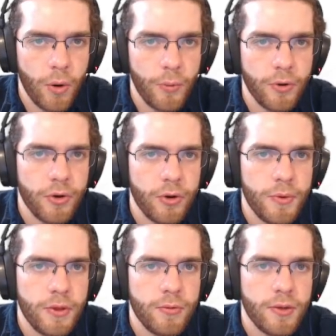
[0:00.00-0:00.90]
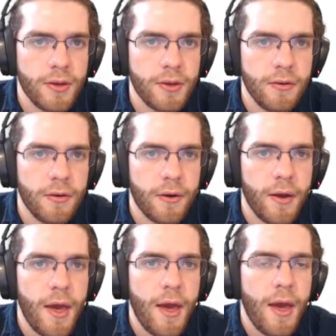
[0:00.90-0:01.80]
What we're going to be using
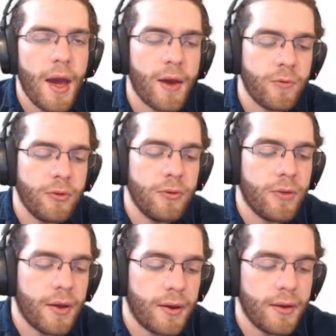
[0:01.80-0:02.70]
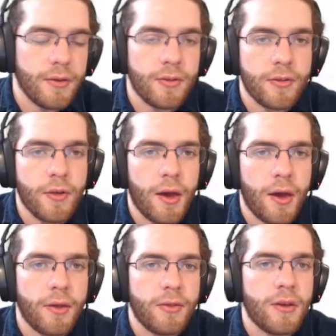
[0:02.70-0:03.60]
here after you do that is
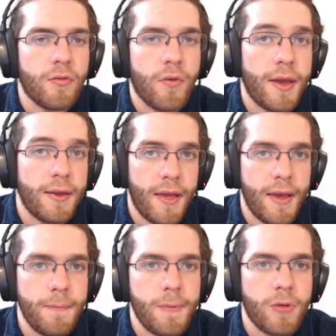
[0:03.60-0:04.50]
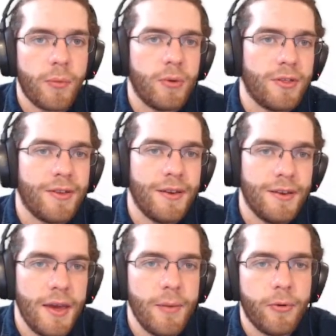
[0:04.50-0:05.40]
the array name. So I'm going to say
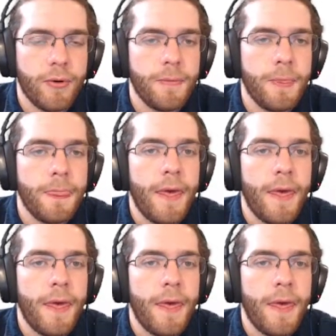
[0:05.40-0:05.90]
table.